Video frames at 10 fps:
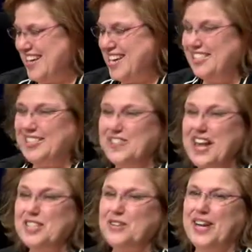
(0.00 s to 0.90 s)
So
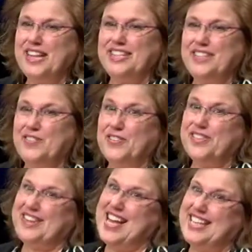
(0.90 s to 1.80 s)
that's what I did for the
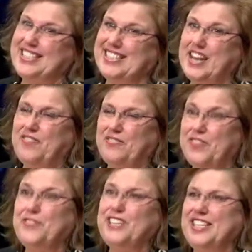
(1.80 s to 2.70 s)
last
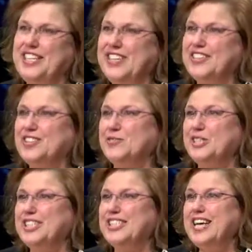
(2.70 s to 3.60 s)
15 years,
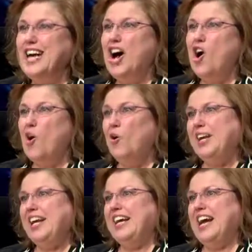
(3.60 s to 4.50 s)
was
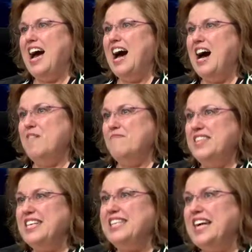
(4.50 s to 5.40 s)
honing
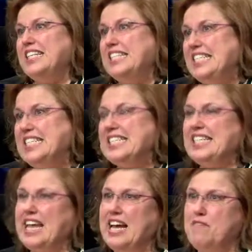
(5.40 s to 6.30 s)
these
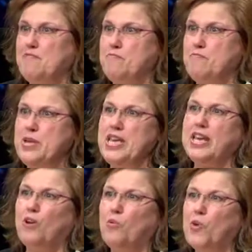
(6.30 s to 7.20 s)
ideas and
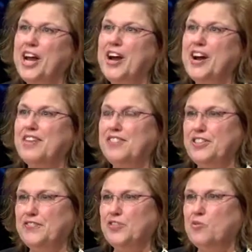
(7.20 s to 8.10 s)
being aware of
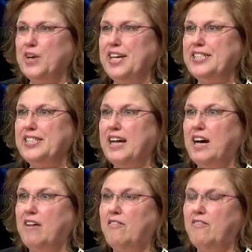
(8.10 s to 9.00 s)
different ways
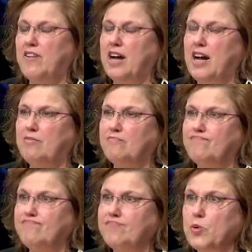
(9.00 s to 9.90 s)
of
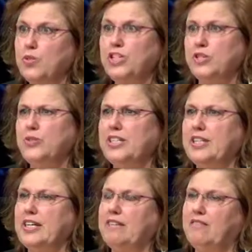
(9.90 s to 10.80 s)

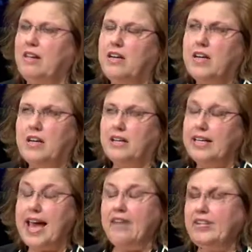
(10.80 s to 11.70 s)
reducing
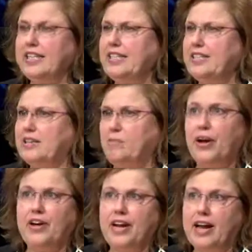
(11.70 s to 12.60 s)
cavities and
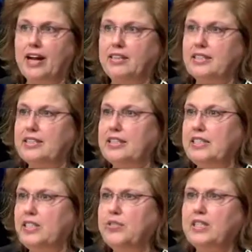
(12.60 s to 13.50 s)
periodontal
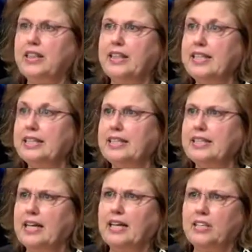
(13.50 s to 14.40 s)
disease using things like
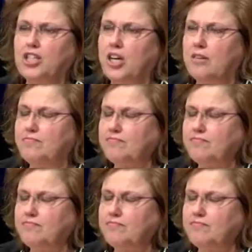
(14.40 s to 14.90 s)
xylitol.